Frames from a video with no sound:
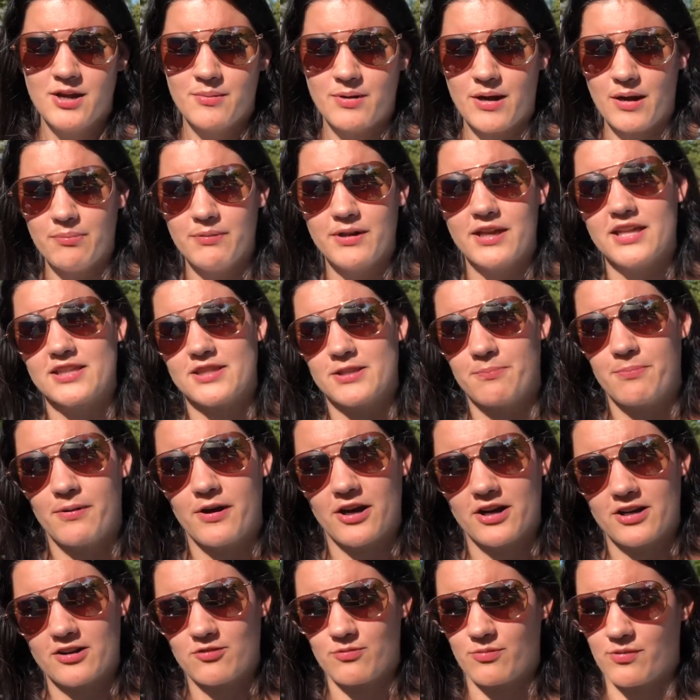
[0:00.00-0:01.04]
probably at the
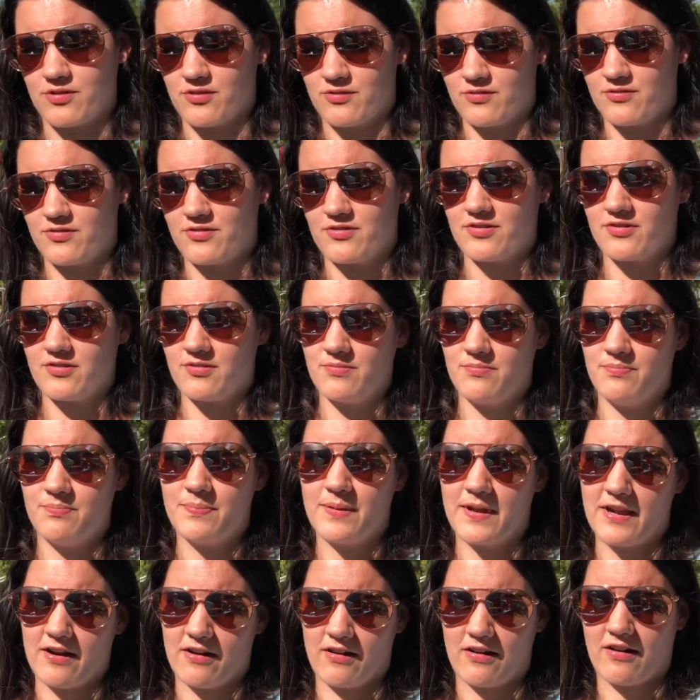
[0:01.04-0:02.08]
parks where there's
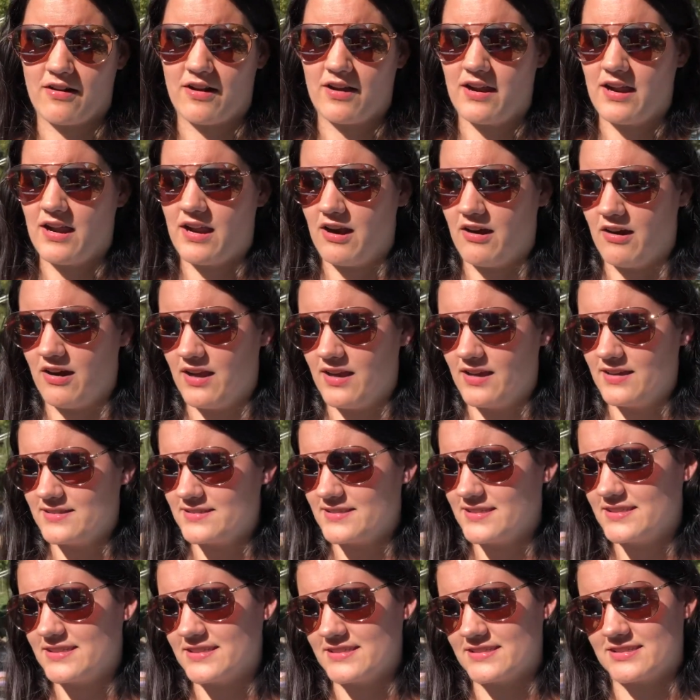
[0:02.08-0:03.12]
bigger areas.
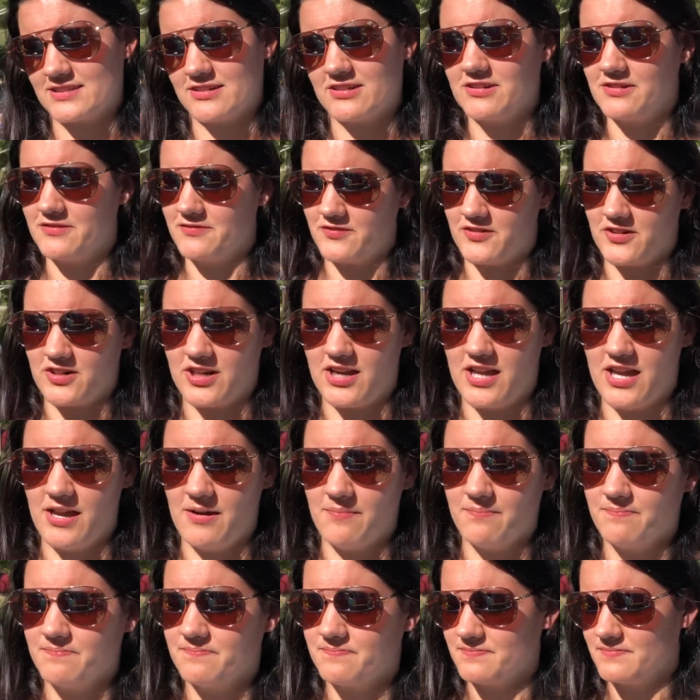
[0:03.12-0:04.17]
This is good for
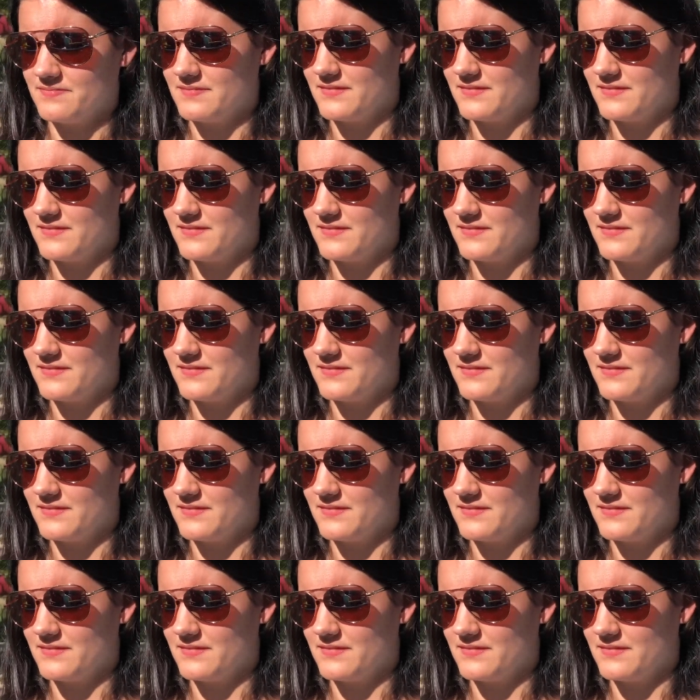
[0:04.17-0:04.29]
him.